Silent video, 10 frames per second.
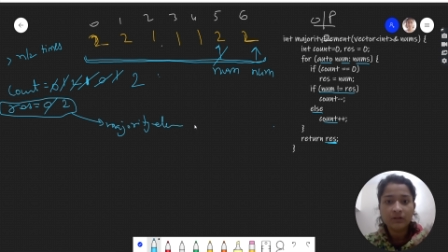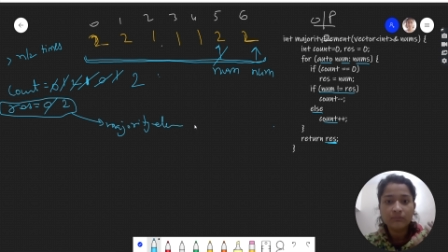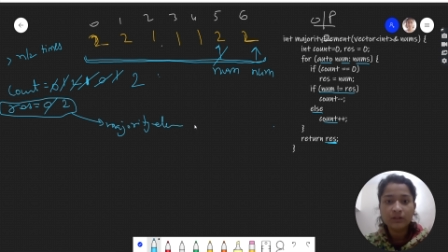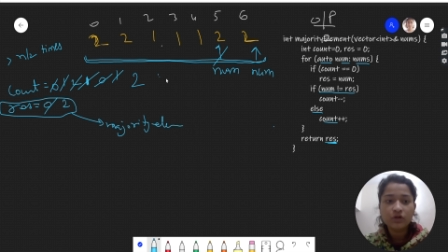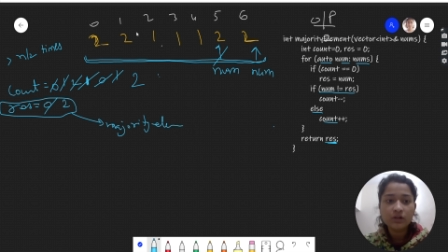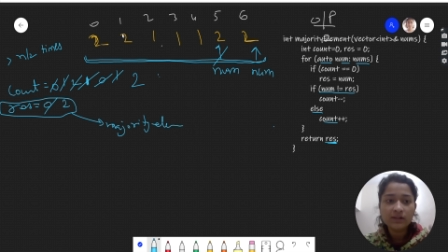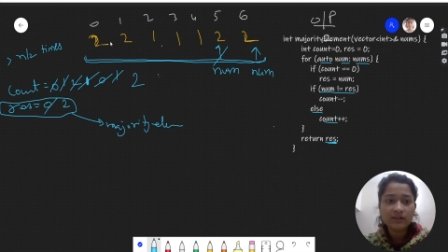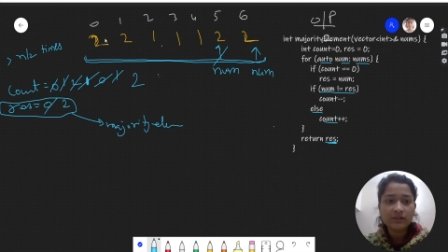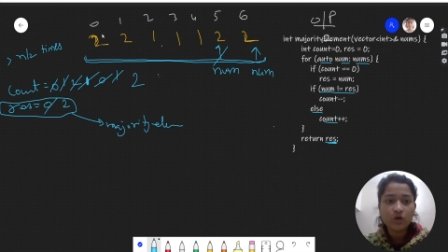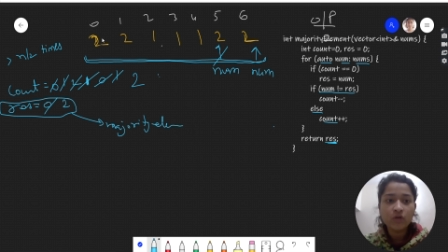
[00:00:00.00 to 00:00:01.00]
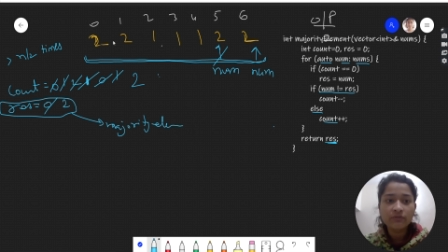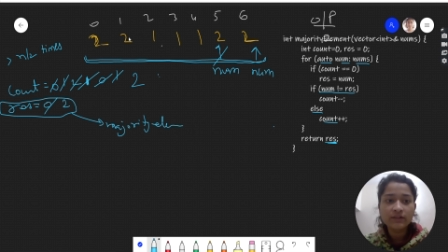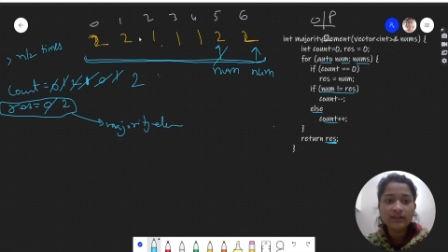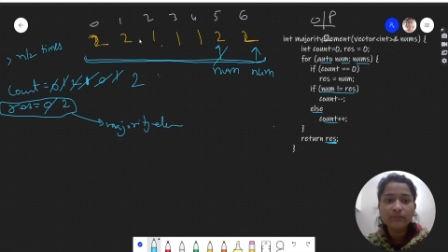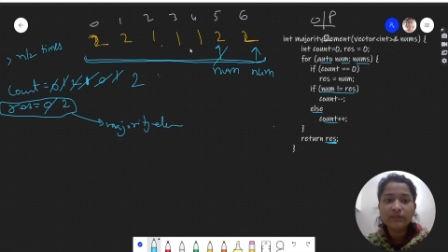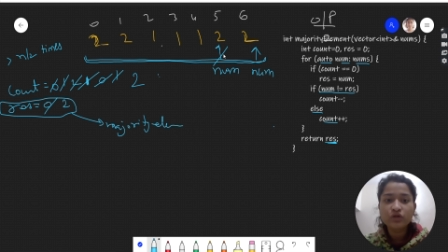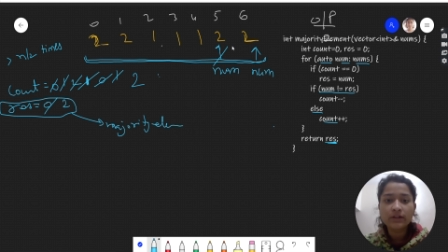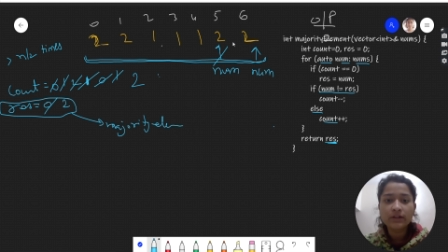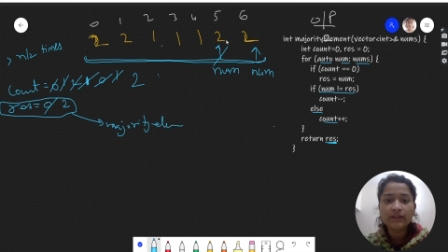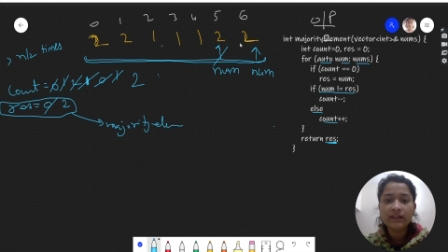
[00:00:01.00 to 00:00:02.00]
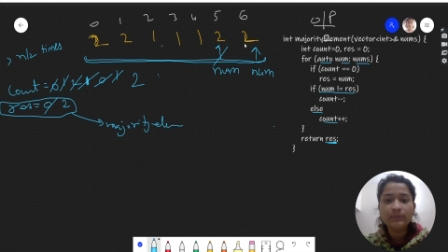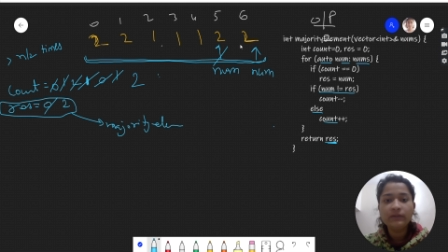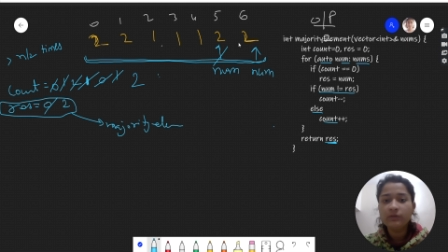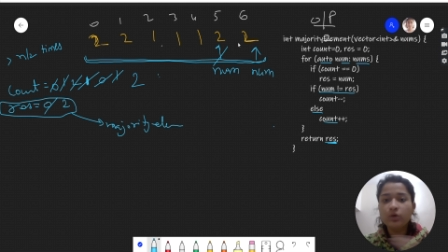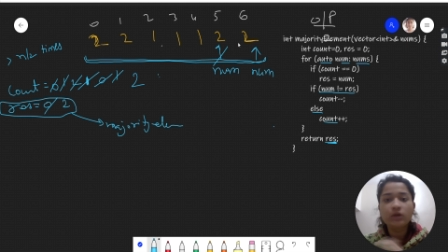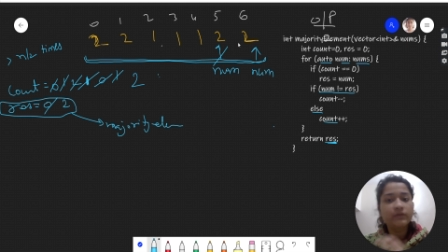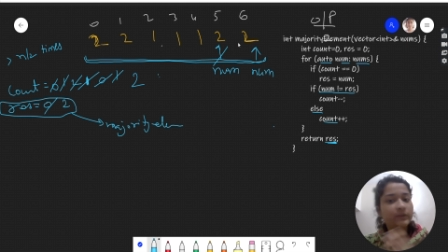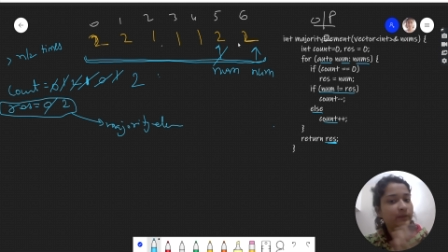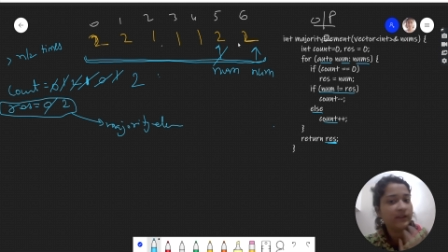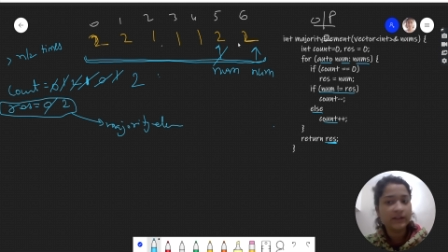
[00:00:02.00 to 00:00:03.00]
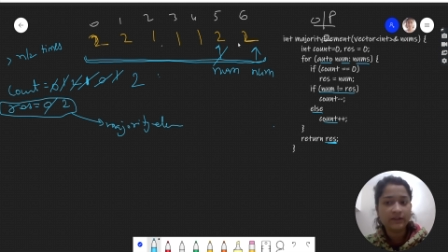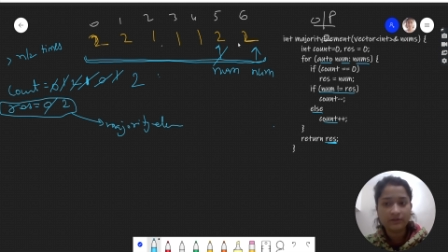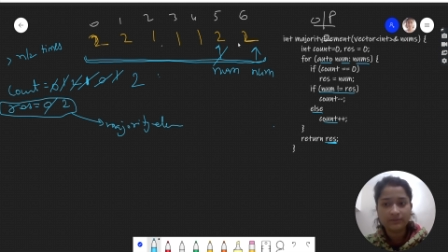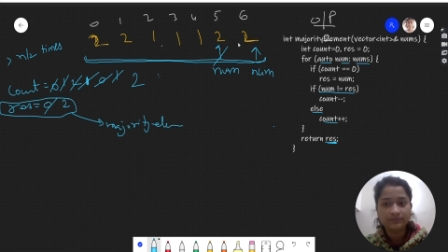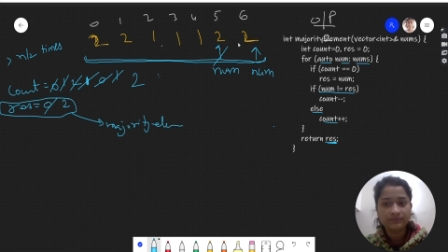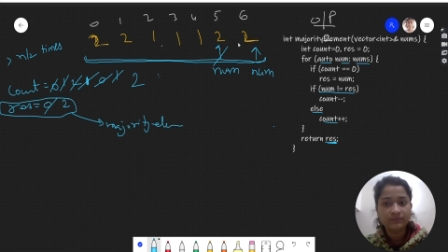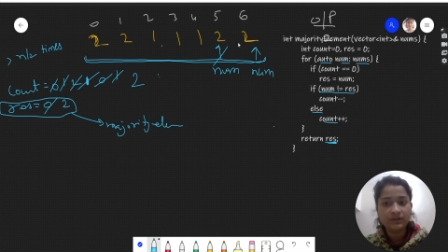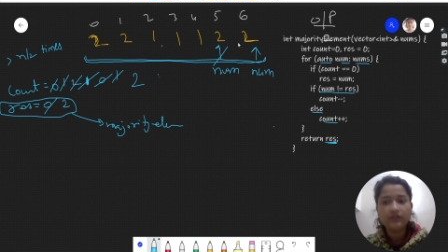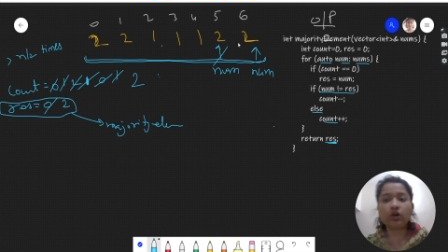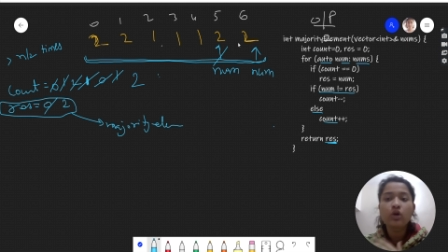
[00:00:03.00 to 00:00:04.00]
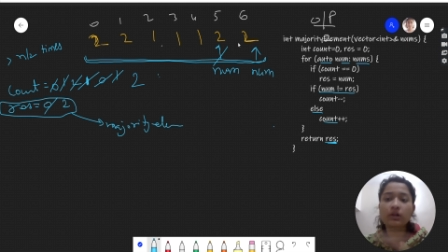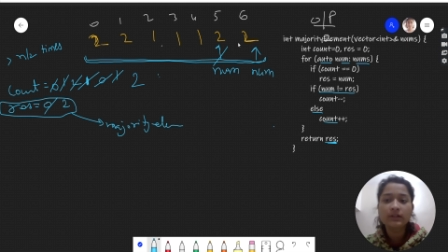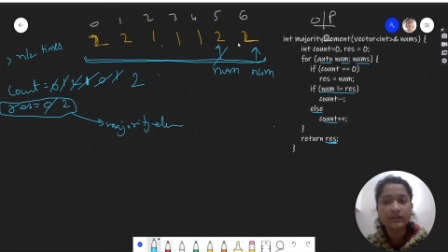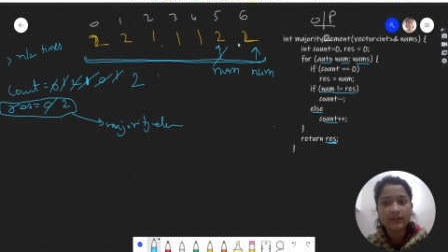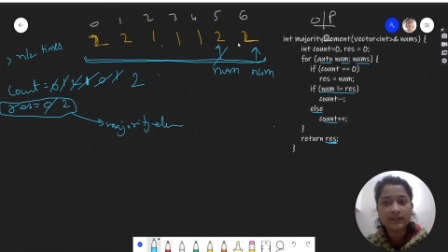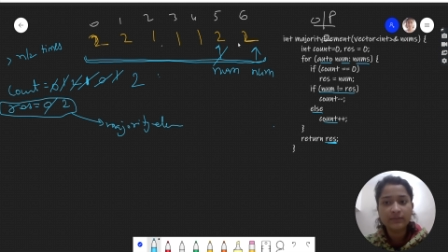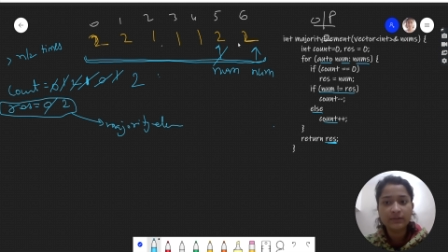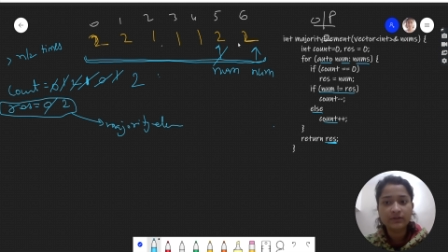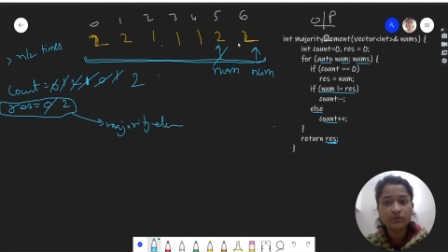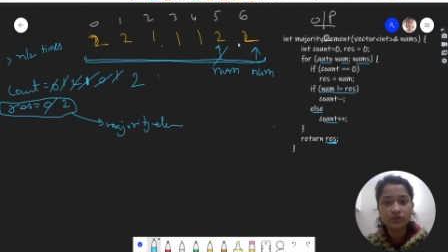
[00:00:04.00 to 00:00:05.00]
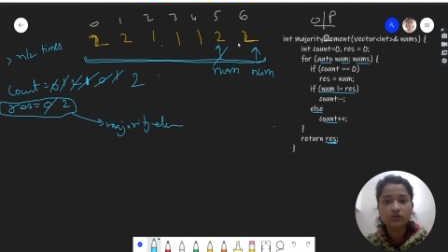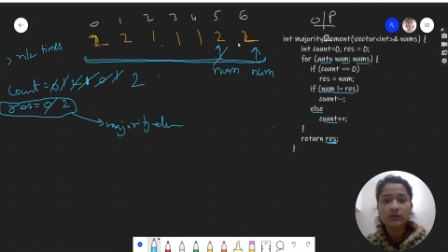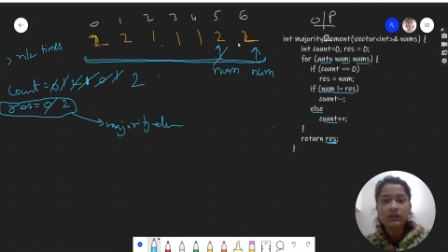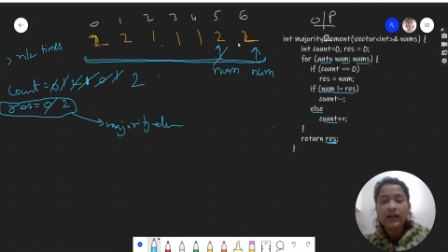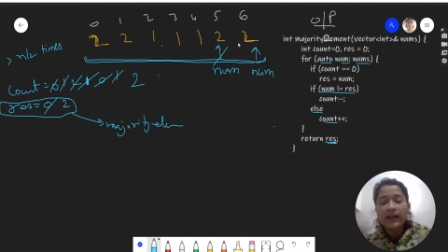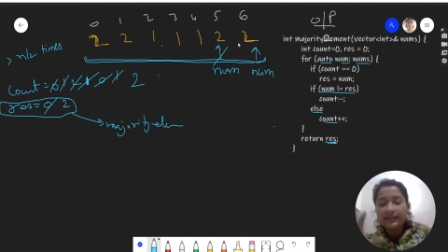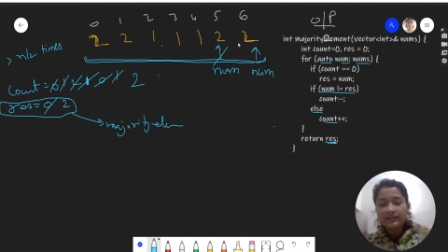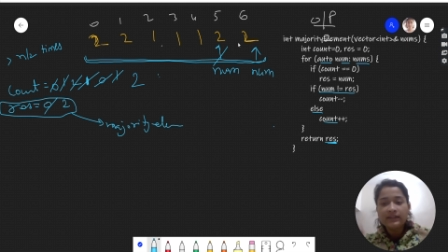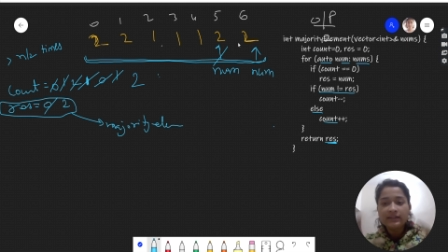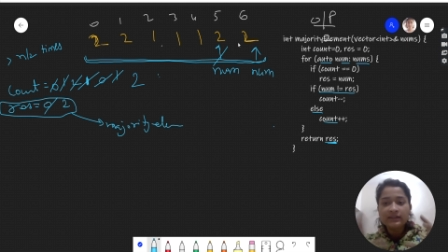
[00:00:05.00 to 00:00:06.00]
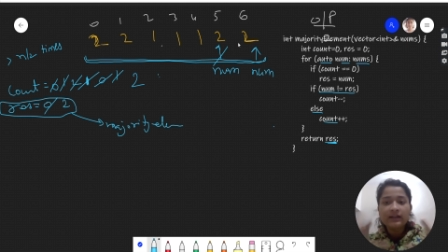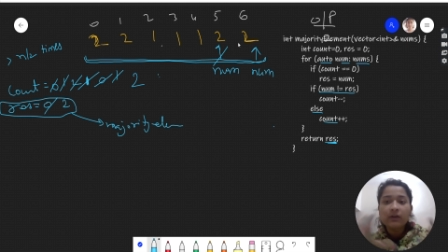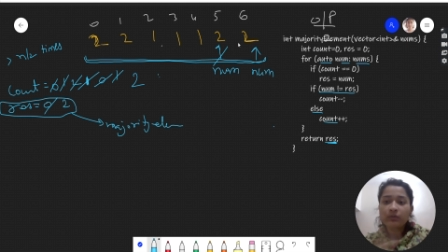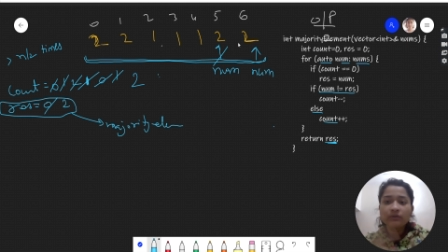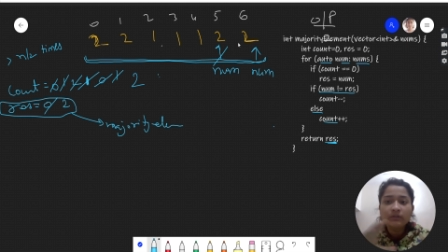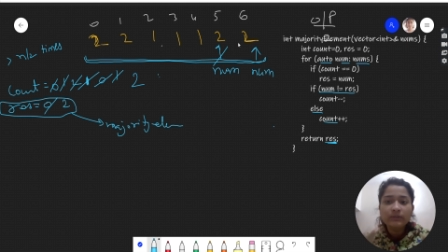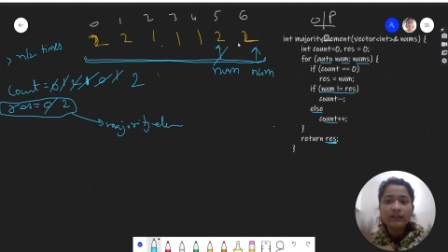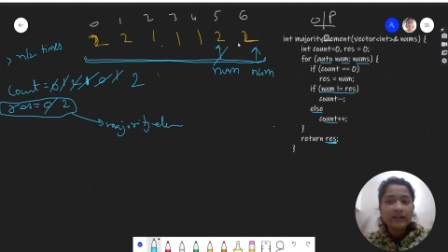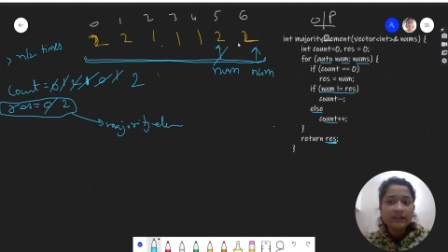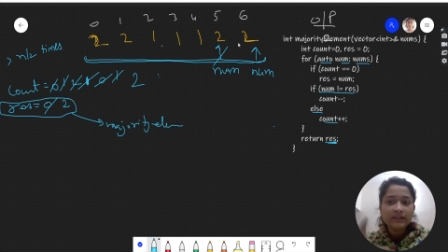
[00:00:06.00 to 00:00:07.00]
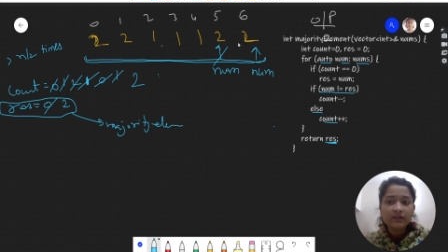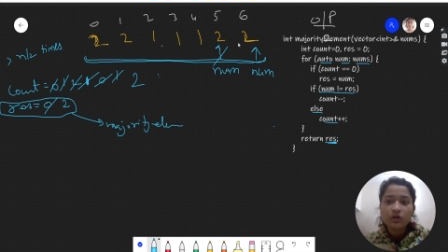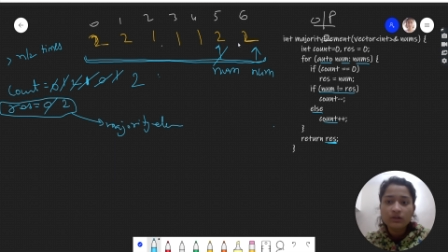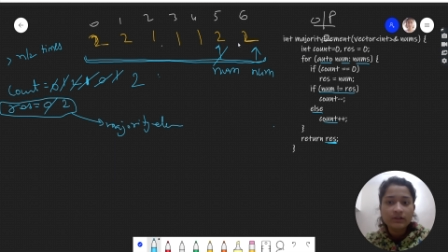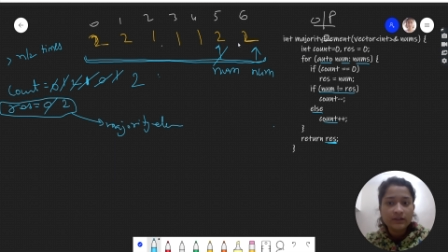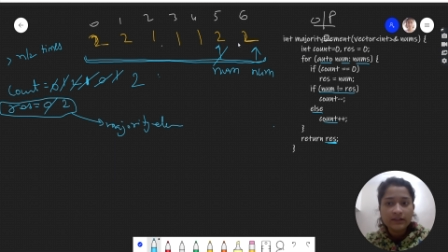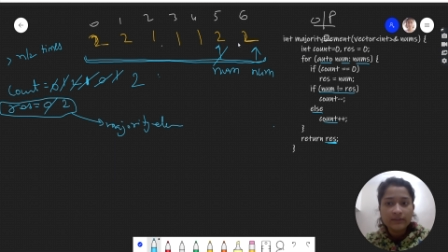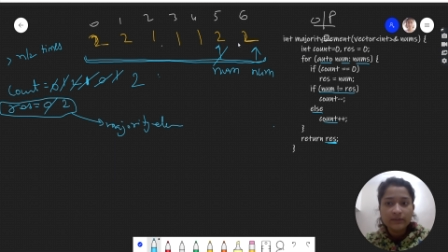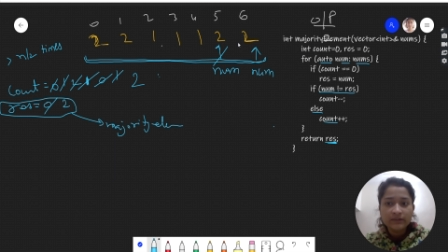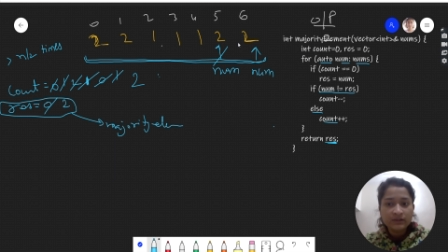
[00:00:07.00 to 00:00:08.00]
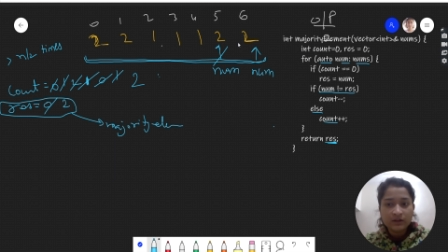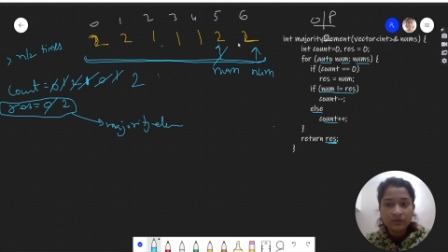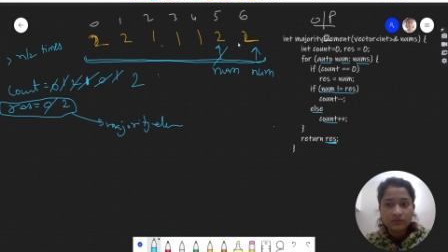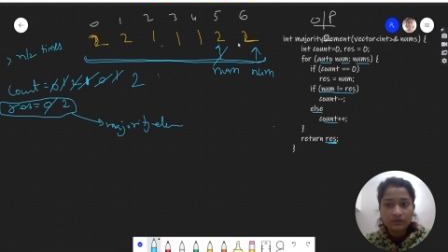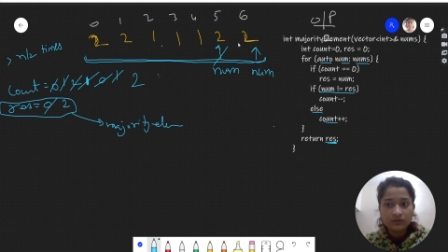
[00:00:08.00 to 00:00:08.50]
Because see, obviously majority element will always be greater than all the other elements. So as in its count will be greater than all the other elements counts.